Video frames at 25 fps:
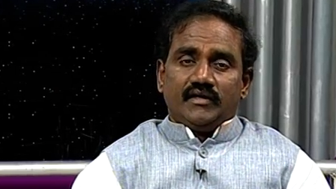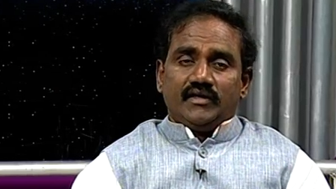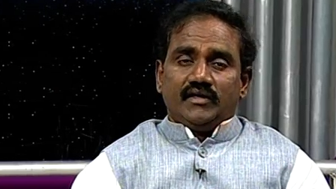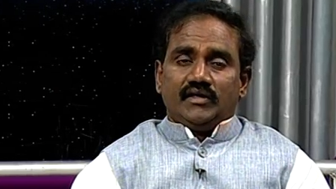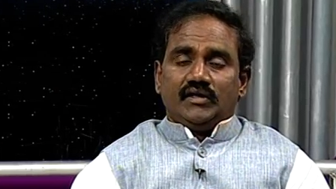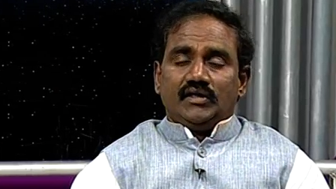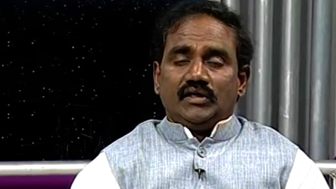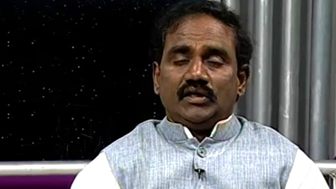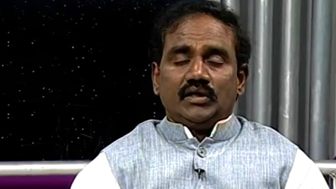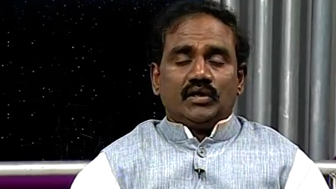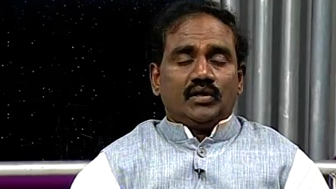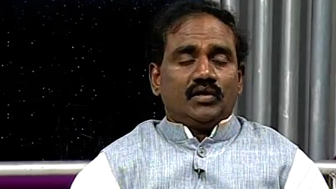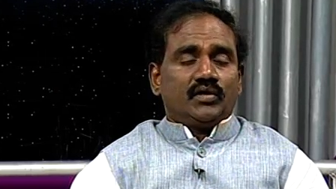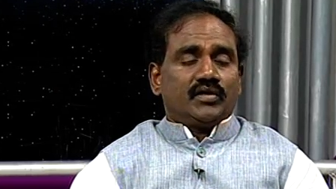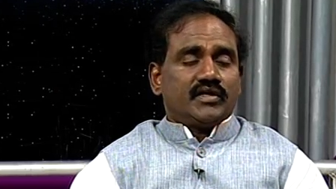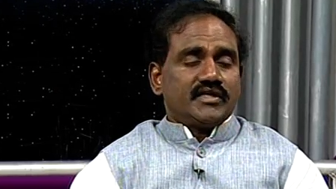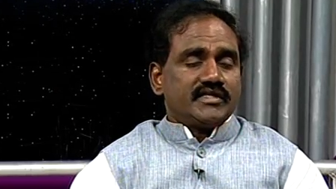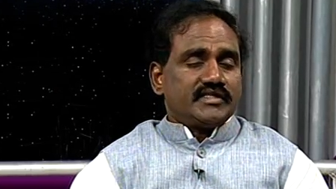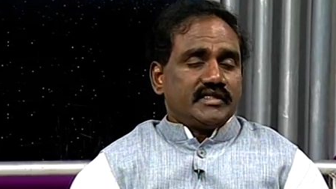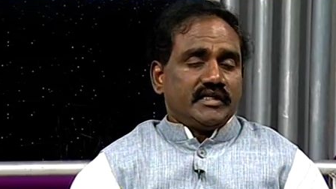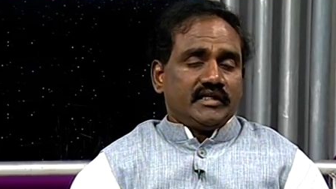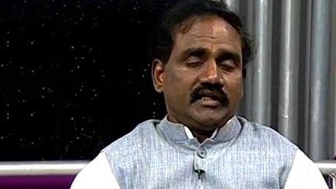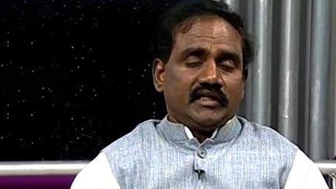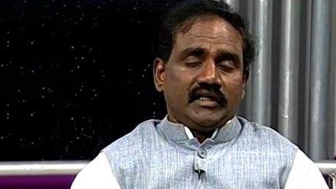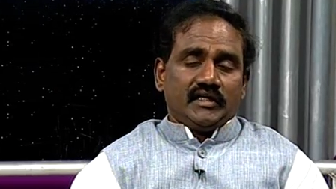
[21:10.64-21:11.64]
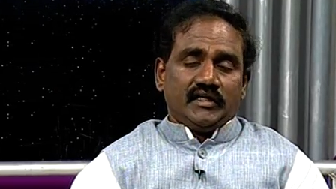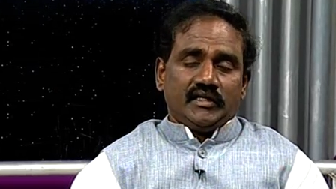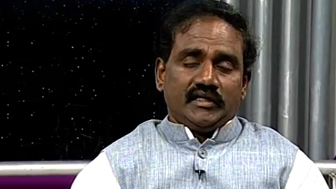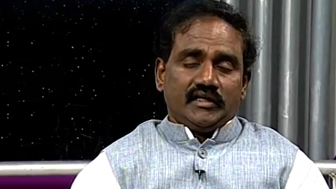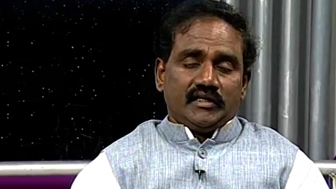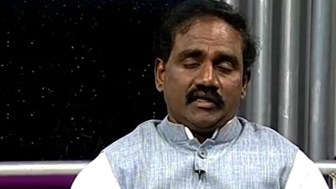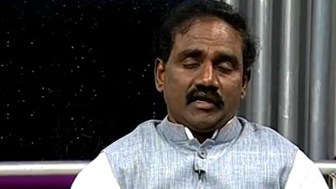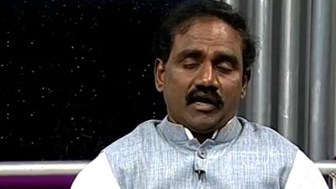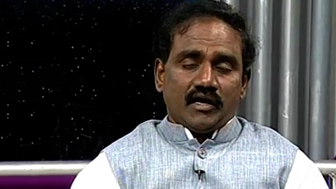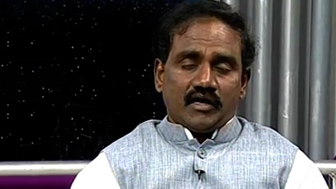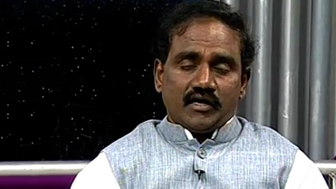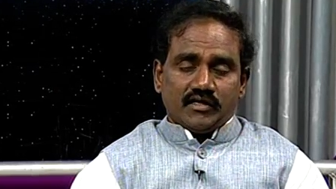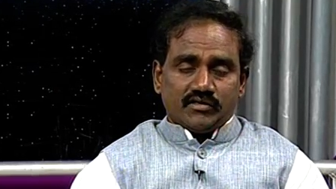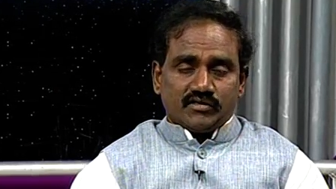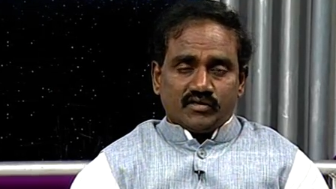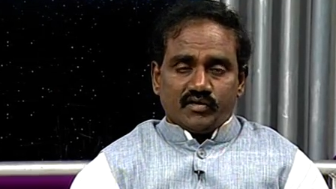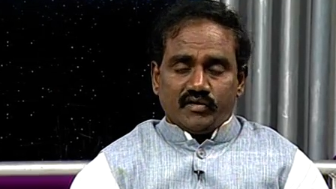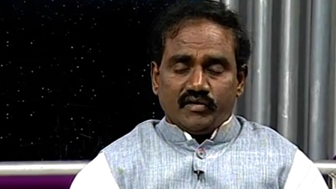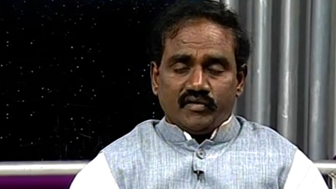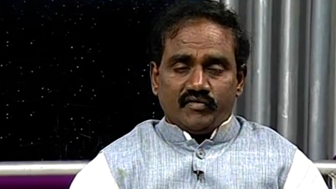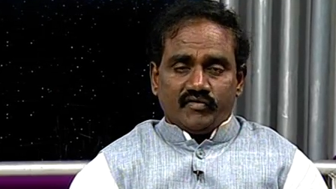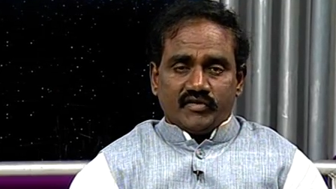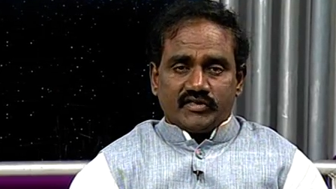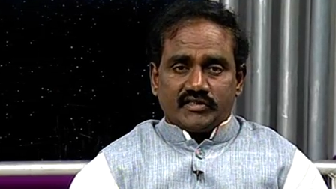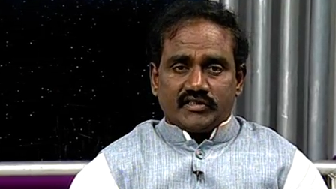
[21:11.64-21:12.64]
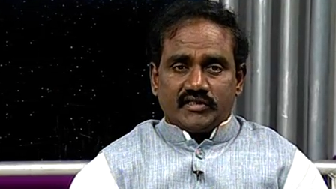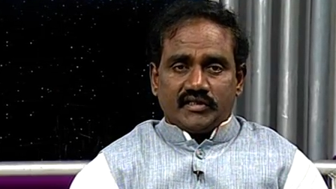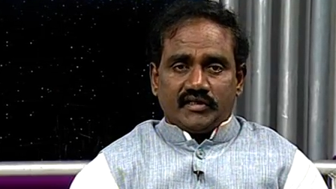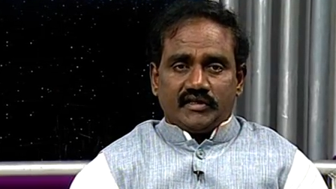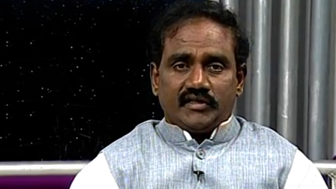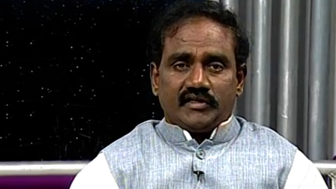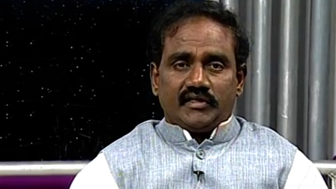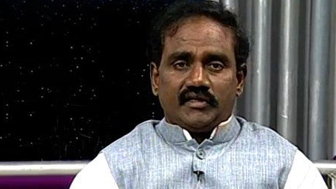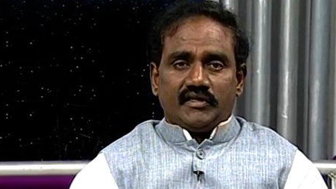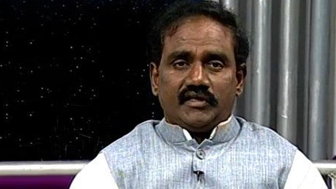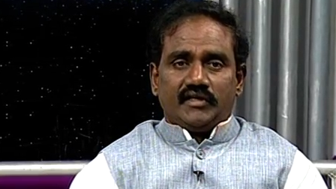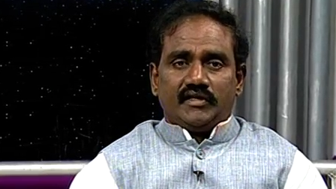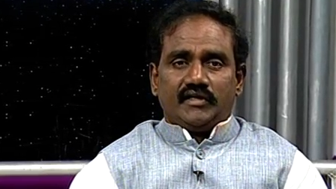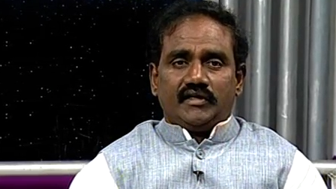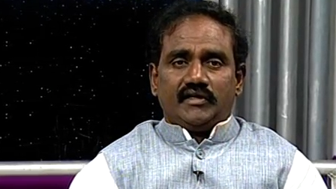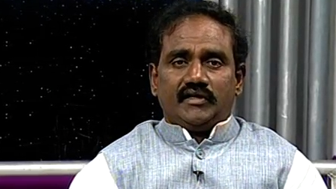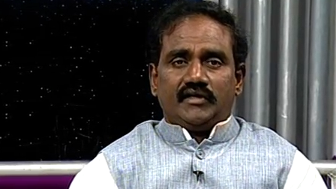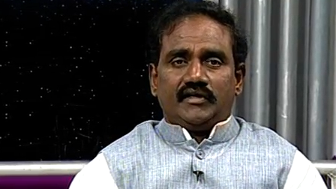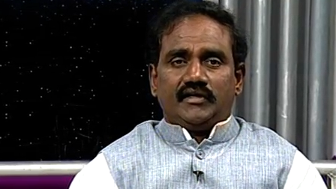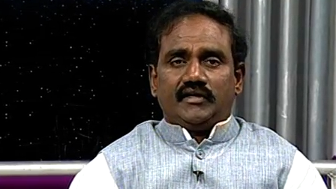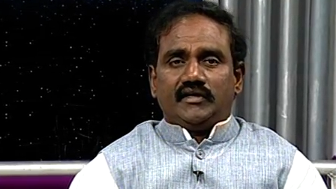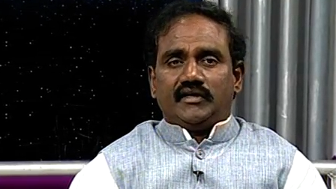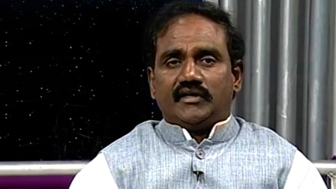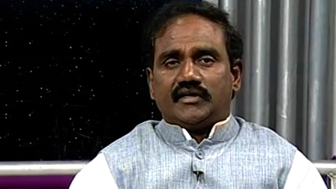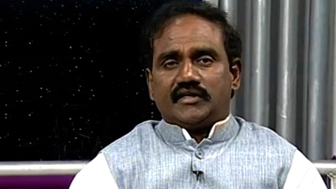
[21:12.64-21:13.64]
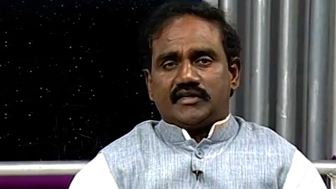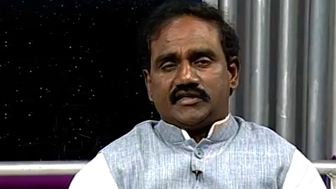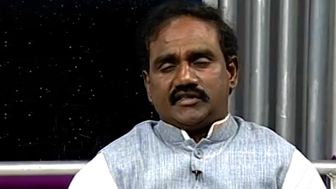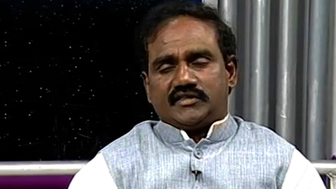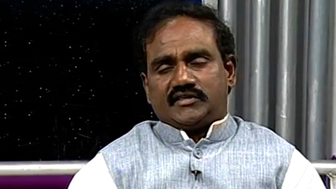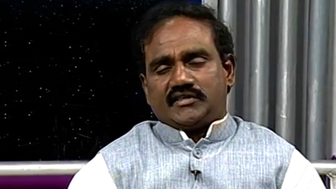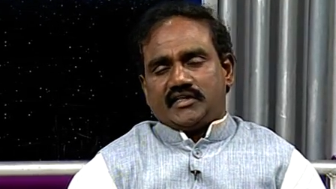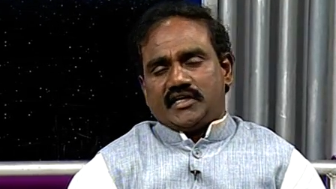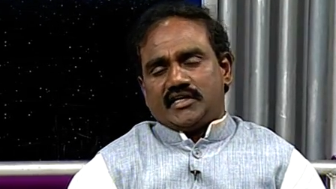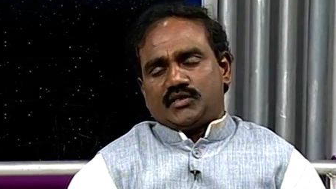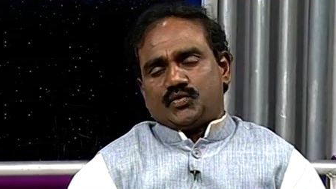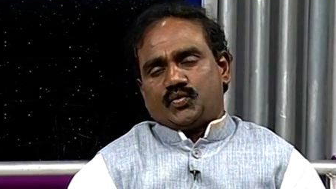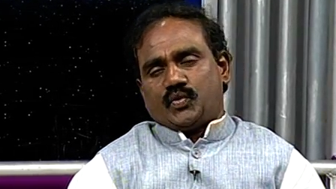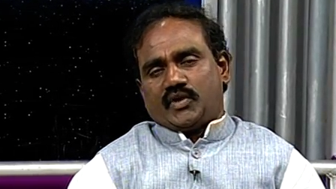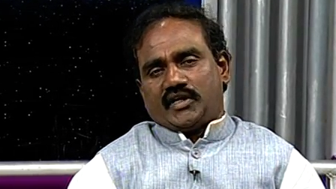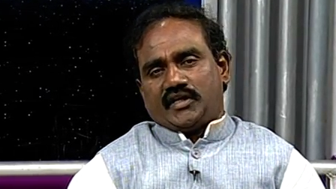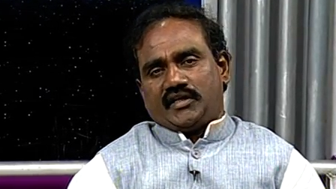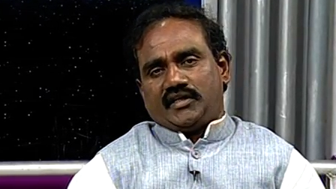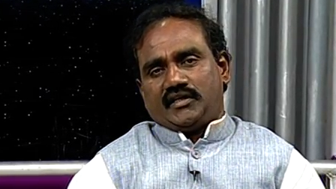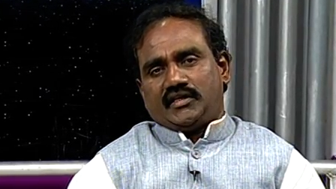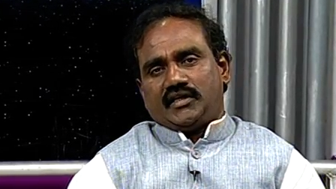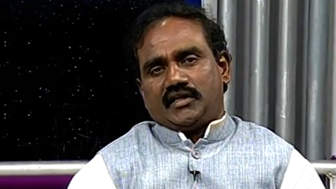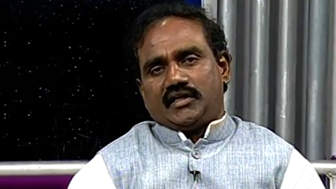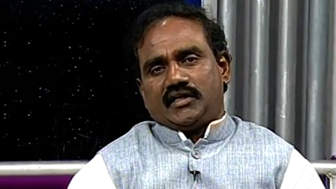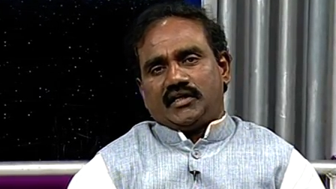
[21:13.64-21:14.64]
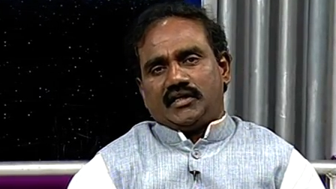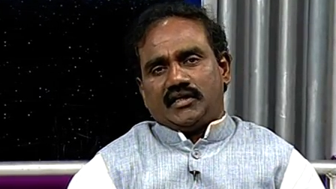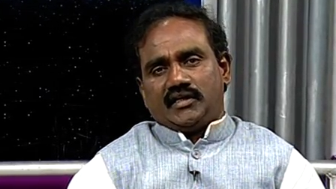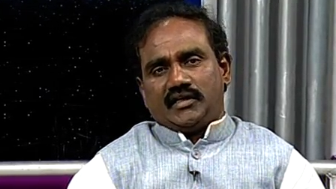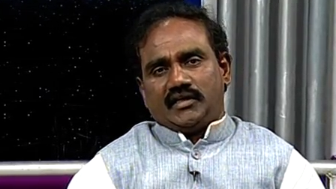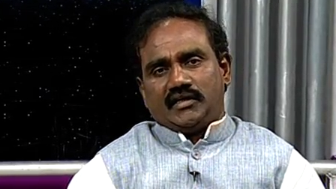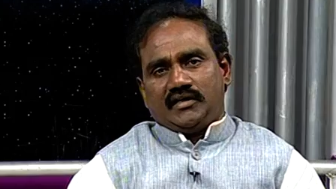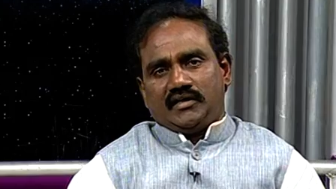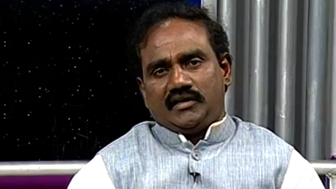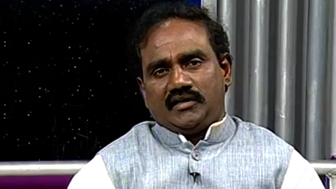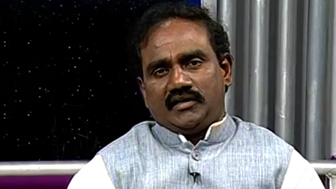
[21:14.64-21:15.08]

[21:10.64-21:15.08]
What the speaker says: Recently Nagarjuna University, Rishiteshwari, the girl,